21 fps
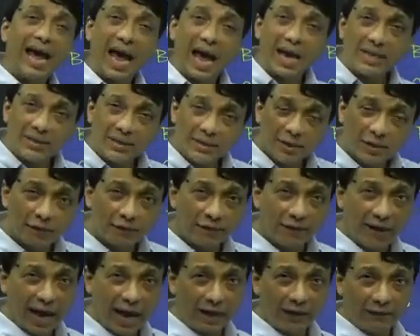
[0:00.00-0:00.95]
Hasner's
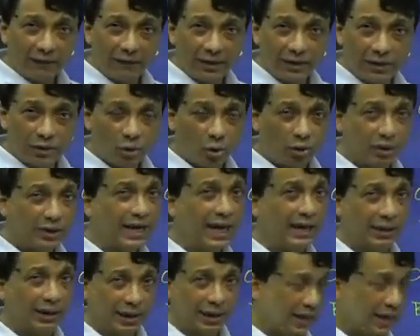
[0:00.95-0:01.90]
valve is not
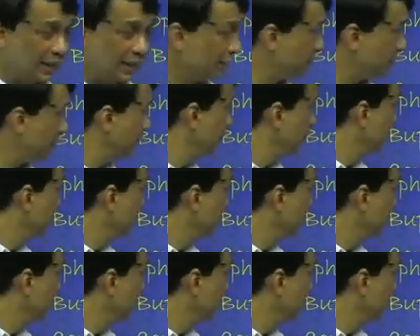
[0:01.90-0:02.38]
canalized.